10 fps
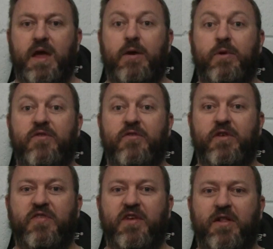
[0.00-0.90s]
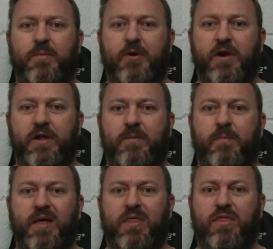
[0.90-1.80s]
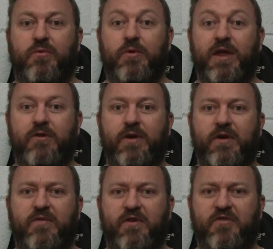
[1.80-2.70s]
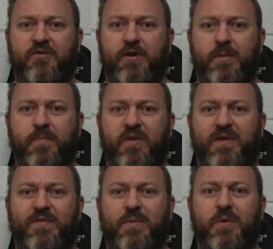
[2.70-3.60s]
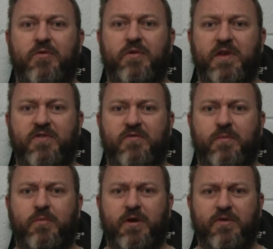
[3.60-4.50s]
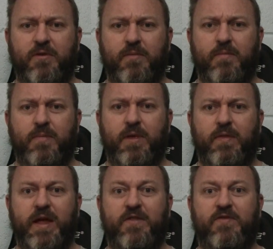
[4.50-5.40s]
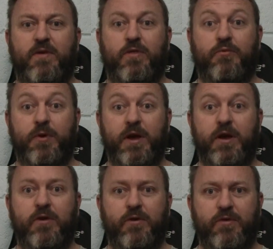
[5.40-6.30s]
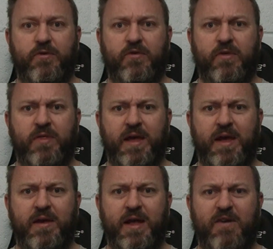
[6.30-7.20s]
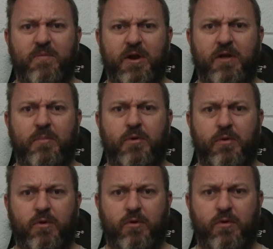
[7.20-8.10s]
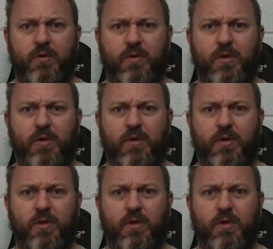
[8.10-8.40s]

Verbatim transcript: I recently celebrated my three year anniversary of having been released from prison. That's three years that I've been on parole.